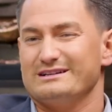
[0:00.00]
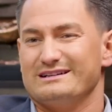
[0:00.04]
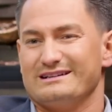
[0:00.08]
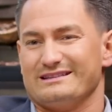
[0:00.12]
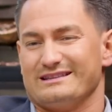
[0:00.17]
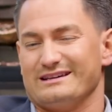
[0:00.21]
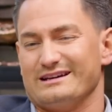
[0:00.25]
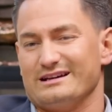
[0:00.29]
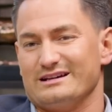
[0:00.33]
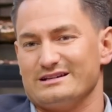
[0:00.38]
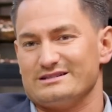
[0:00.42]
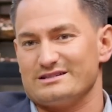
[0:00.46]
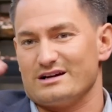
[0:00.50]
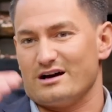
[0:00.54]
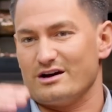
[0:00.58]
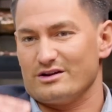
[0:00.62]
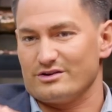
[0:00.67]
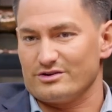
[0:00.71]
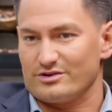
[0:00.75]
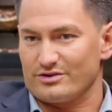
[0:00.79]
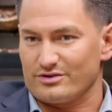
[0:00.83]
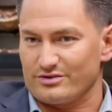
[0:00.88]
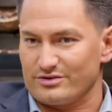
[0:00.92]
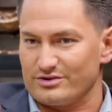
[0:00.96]
things
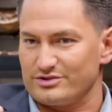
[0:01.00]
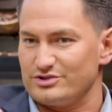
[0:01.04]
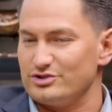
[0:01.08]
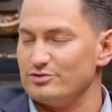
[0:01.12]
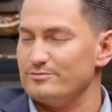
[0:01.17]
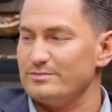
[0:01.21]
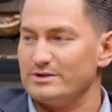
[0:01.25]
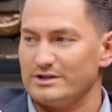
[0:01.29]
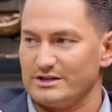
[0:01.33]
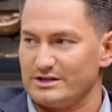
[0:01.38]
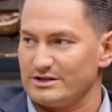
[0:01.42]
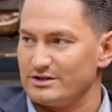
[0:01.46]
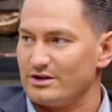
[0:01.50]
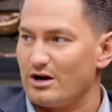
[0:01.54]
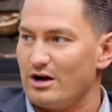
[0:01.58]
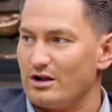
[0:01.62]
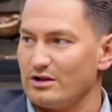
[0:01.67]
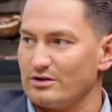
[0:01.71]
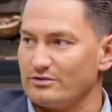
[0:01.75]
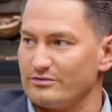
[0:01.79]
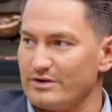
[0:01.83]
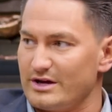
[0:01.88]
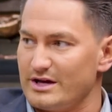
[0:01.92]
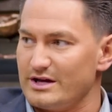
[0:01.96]
under the $2 billion
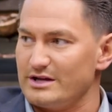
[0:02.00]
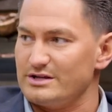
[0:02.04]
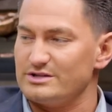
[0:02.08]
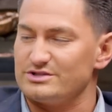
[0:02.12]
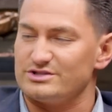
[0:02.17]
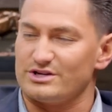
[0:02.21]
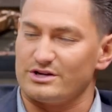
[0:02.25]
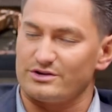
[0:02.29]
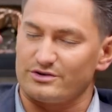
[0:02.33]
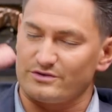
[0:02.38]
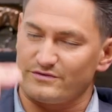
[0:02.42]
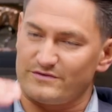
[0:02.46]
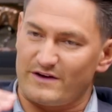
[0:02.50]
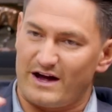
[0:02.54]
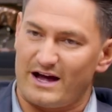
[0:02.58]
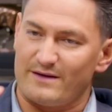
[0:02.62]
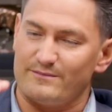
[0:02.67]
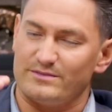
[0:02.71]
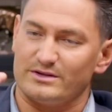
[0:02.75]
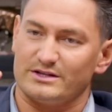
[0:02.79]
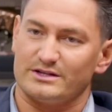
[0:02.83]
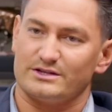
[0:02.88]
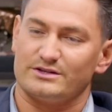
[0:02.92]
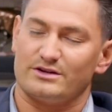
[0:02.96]
range, under $5
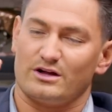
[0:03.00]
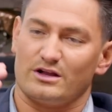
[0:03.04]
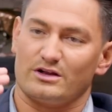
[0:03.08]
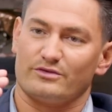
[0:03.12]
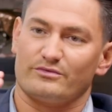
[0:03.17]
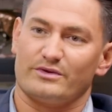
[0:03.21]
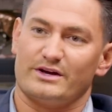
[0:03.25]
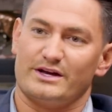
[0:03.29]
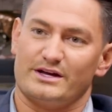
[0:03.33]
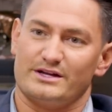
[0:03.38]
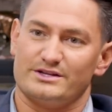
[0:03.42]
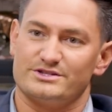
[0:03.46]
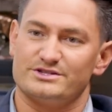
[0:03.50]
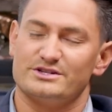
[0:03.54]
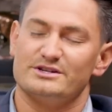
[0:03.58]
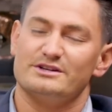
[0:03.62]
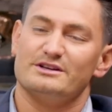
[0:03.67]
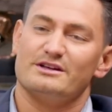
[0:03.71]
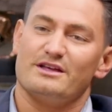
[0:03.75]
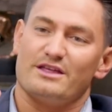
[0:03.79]
billion range.